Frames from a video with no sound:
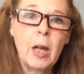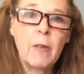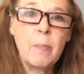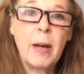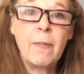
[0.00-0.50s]

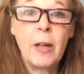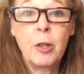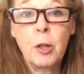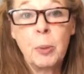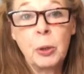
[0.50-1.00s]
of my
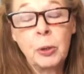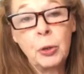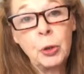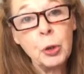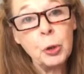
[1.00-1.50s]
vegetable
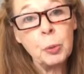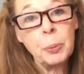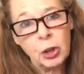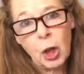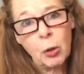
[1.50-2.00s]

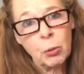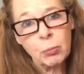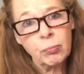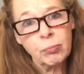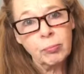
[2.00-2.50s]
soup,
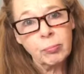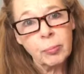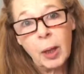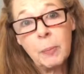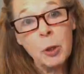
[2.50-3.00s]
so
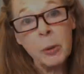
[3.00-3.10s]
I'm